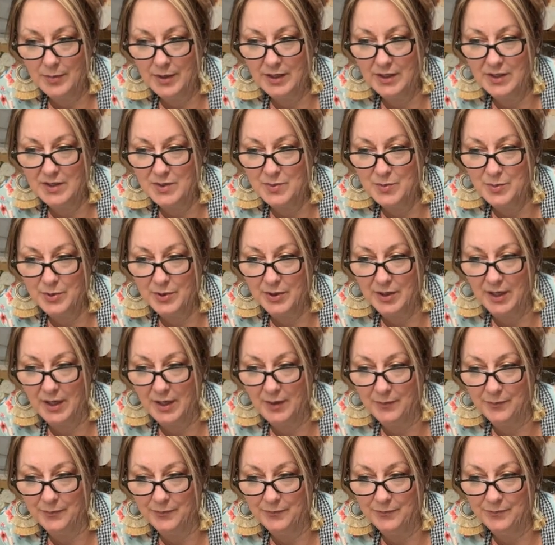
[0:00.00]
But it's
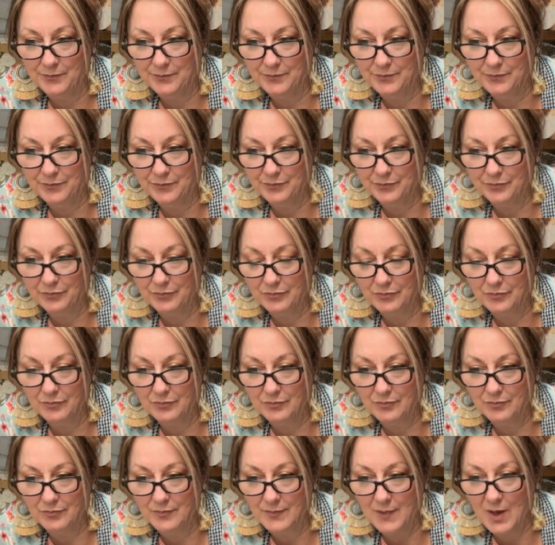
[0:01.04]
pretty.
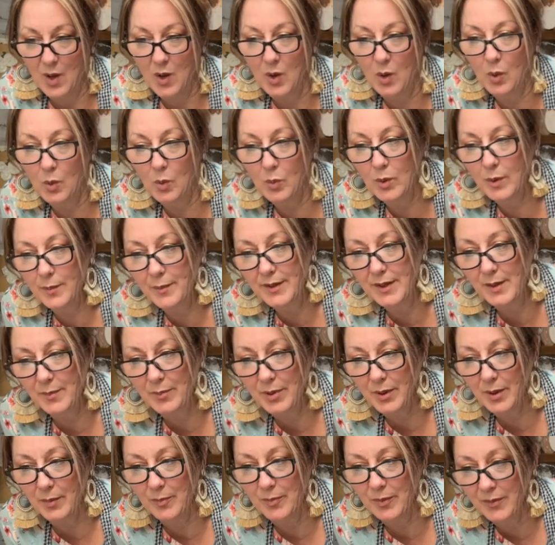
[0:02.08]
Old woman
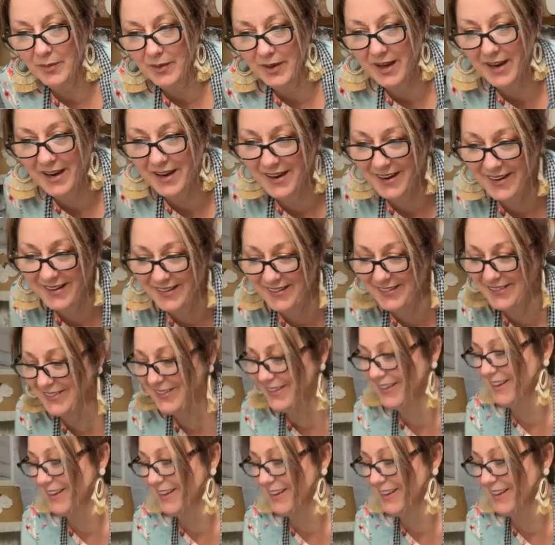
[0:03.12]
in purple hair.